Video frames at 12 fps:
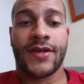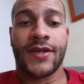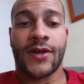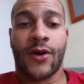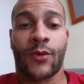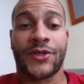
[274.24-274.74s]

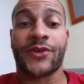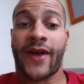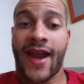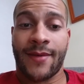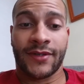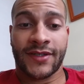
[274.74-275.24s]
what you're
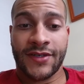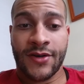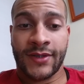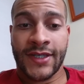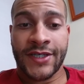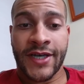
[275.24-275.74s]
able to
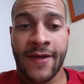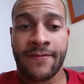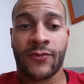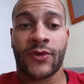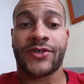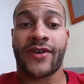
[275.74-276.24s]
do in the
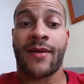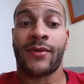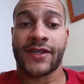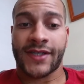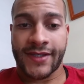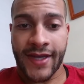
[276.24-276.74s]
gym, what you're
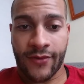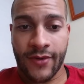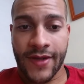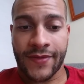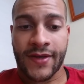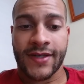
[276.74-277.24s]
able to stick with,